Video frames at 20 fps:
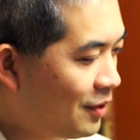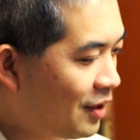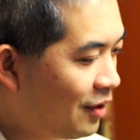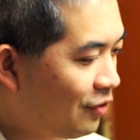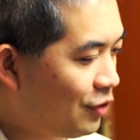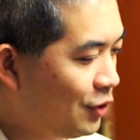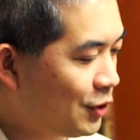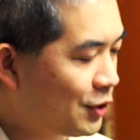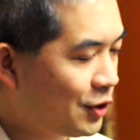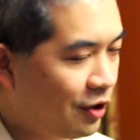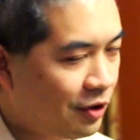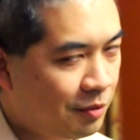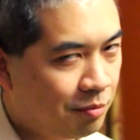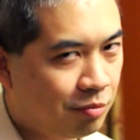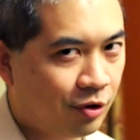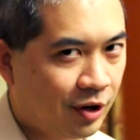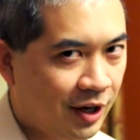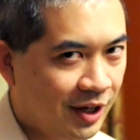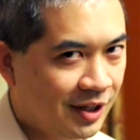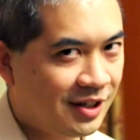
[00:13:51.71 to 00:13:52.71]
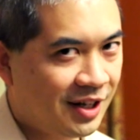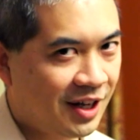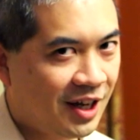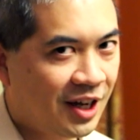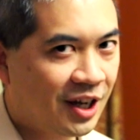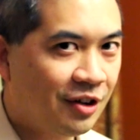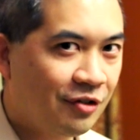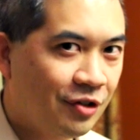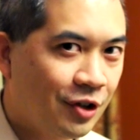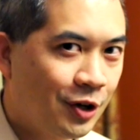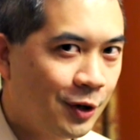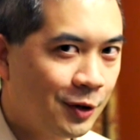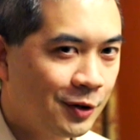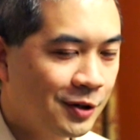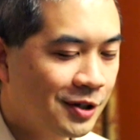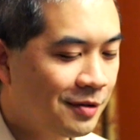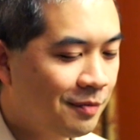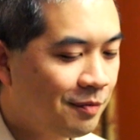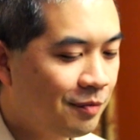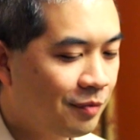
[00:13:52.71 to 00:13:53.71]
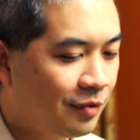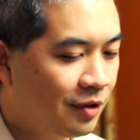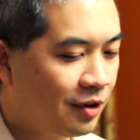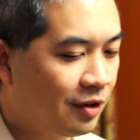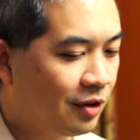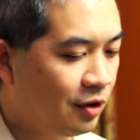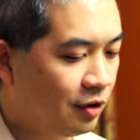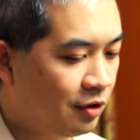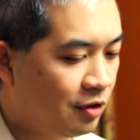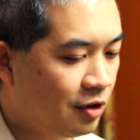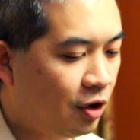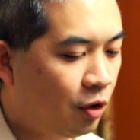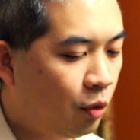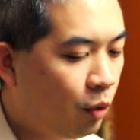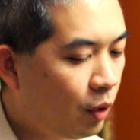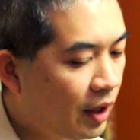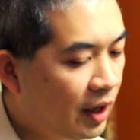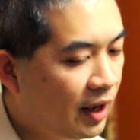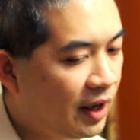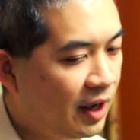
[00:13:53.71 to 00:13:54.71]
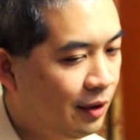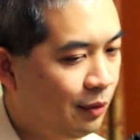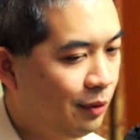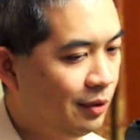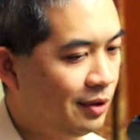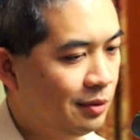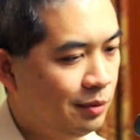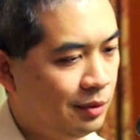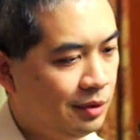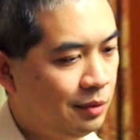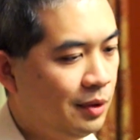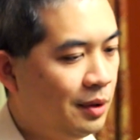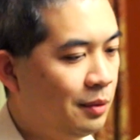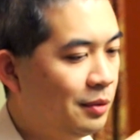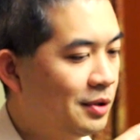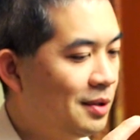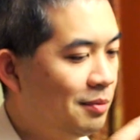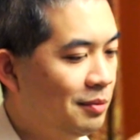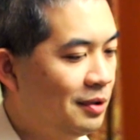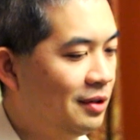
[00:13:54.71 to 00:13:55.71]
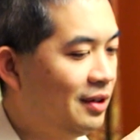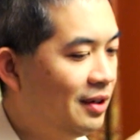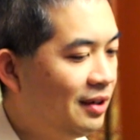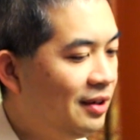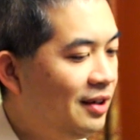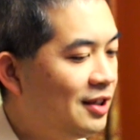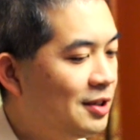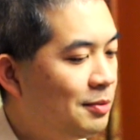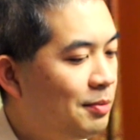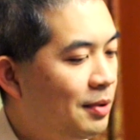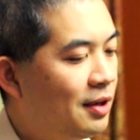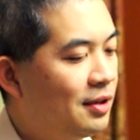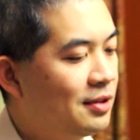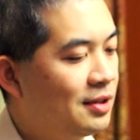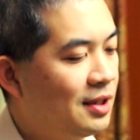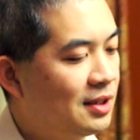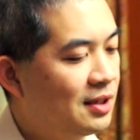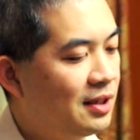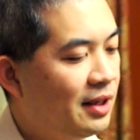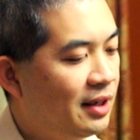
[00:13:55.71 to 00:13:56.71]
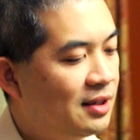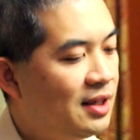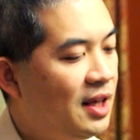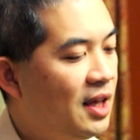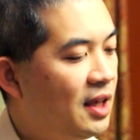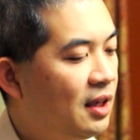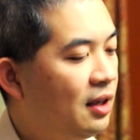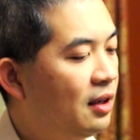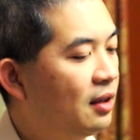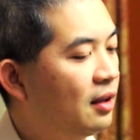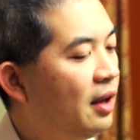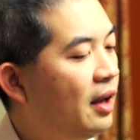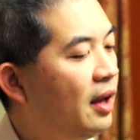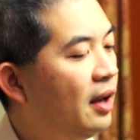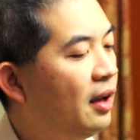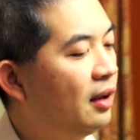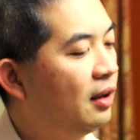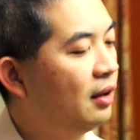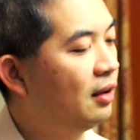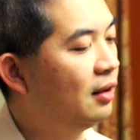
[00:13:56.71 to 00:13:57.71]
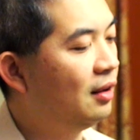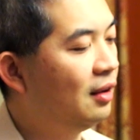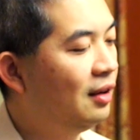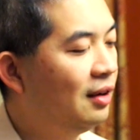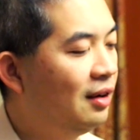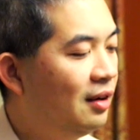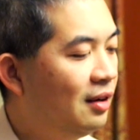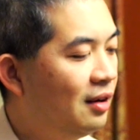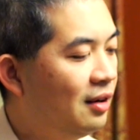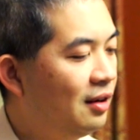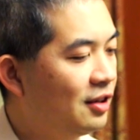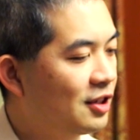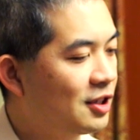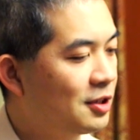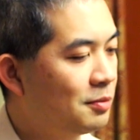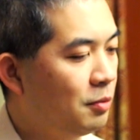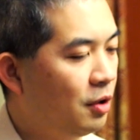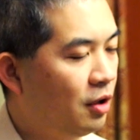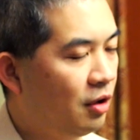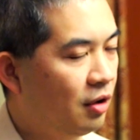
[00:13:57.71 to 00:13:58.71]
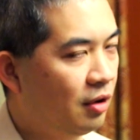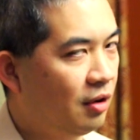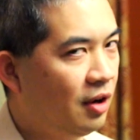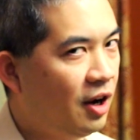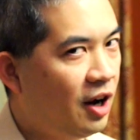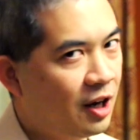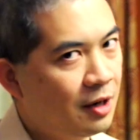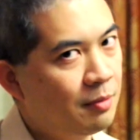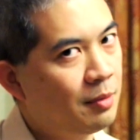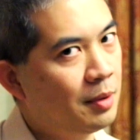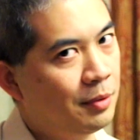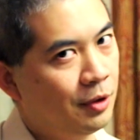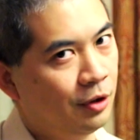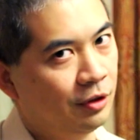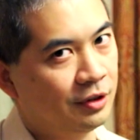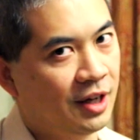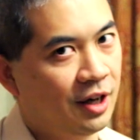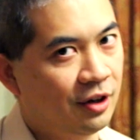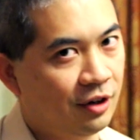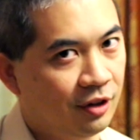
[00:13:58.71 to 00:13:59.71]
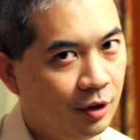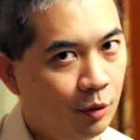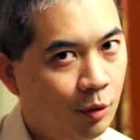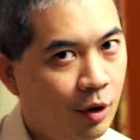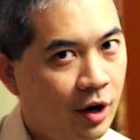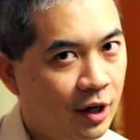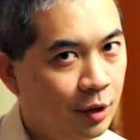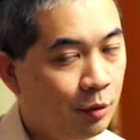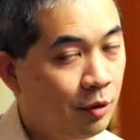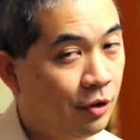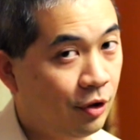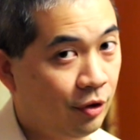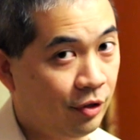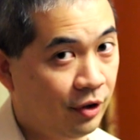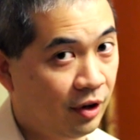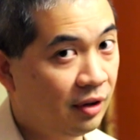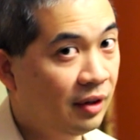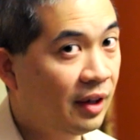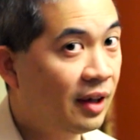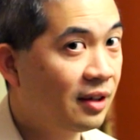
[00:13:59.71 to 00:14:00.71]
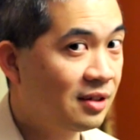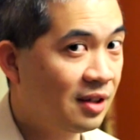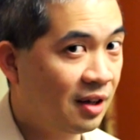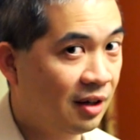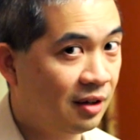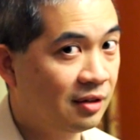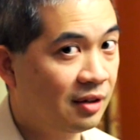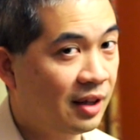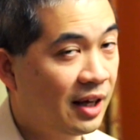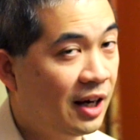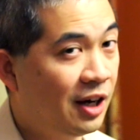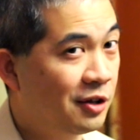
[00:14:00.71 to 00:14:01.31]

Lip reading: if you saw the price tag of those, you'd know why I went with something like this, because it's like taking a small automobile down in the water with you. They're like $10,000,